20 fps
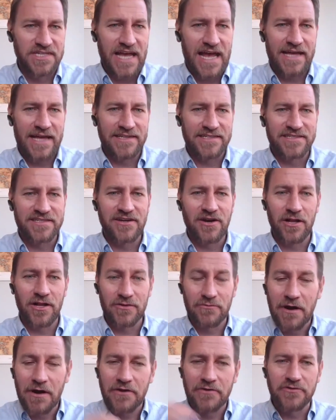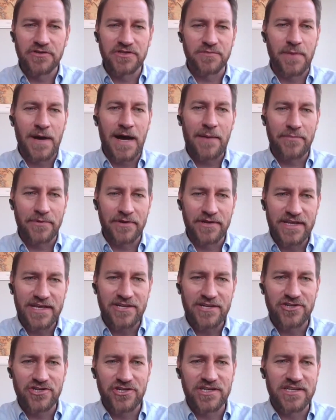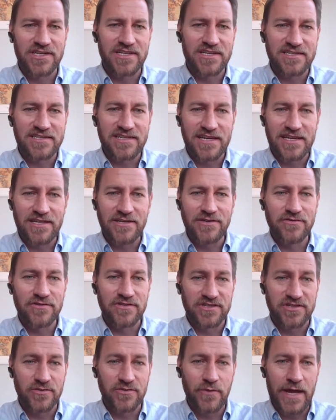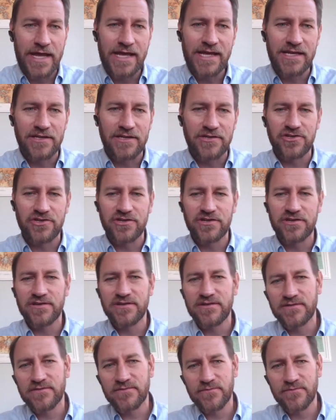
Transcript: as Colorado's population continues to age?